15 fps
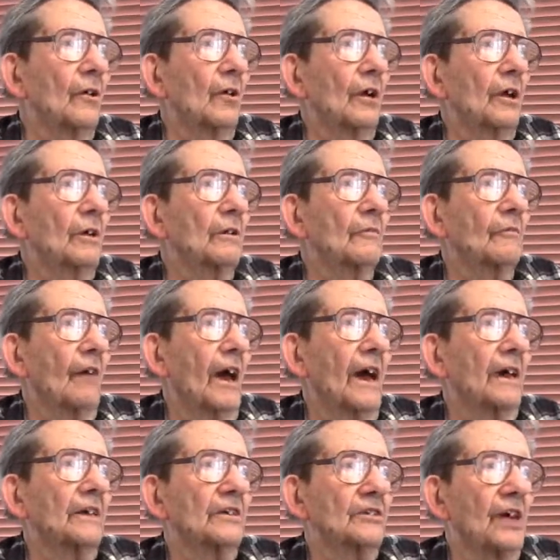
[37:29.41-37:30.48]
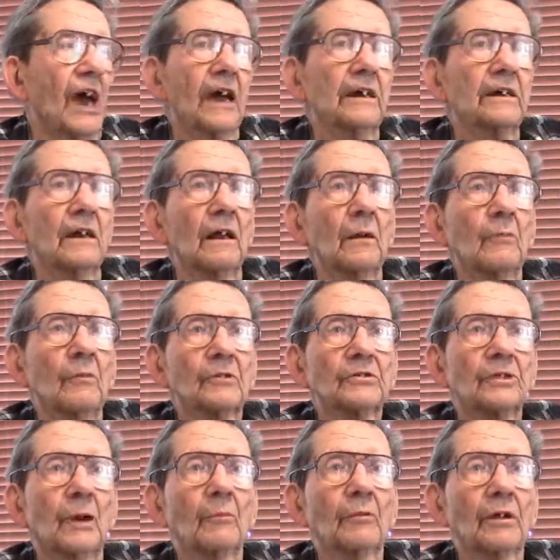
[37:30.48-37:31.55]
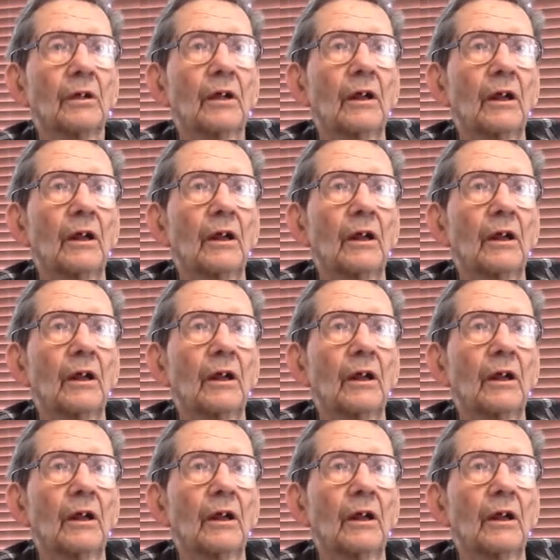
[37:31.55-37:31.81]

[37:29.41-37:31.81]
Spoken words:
Even if I had to tackle him or something.